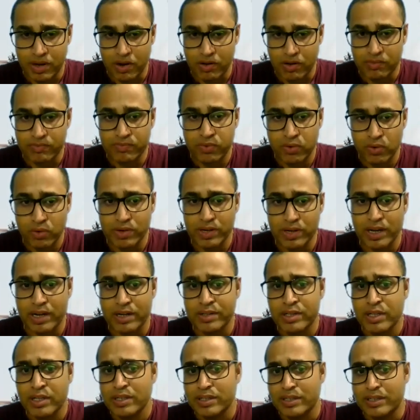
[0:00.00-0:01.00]
on for
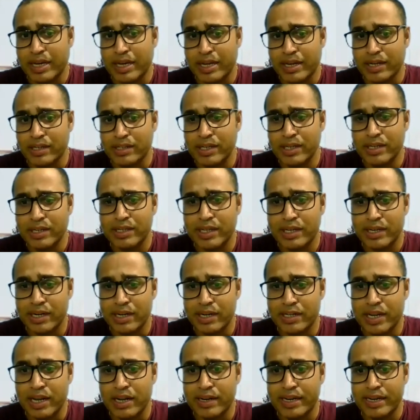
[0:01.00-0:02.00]
the director
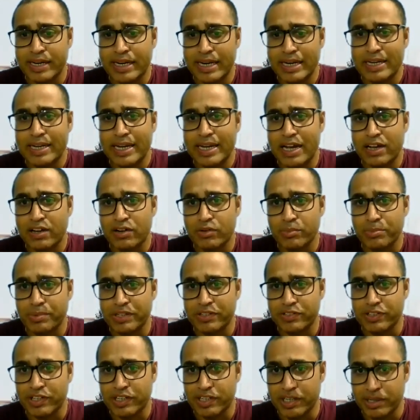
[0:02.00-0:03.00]
there are 8 lakh
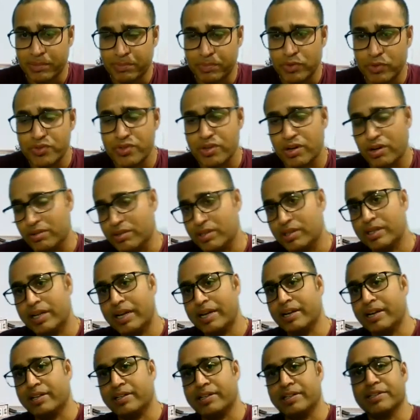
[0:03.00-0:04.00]
rupee imposed on the
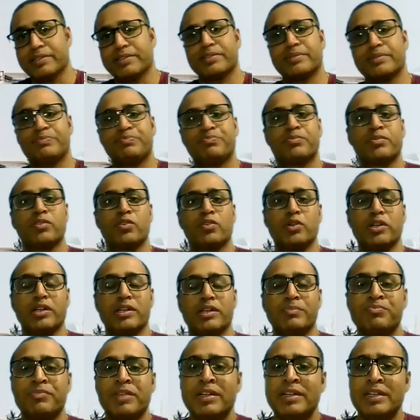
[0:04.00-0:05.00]
directors
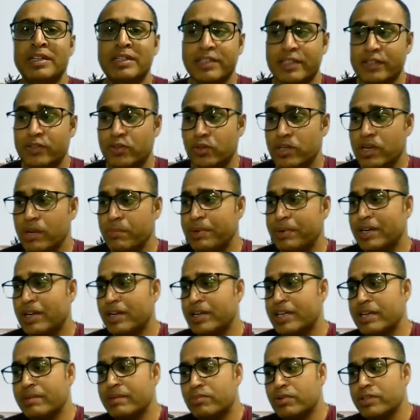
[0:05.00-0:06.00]
total
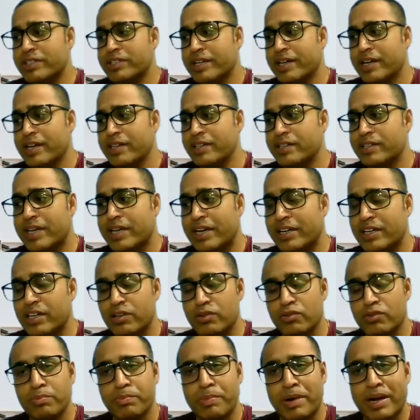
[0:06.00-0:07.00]
penalty imposed here is
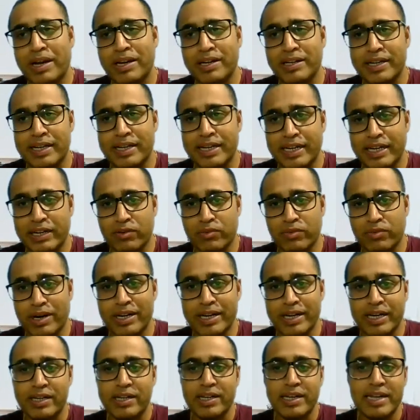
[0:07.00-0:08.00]

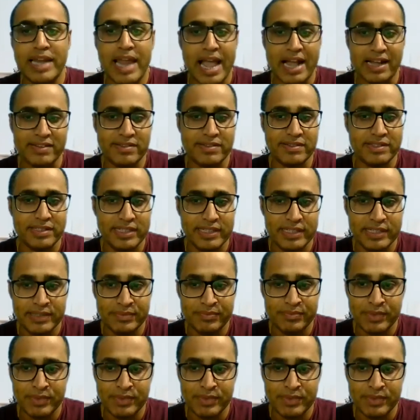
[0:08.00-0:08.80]
92.18 lakhs.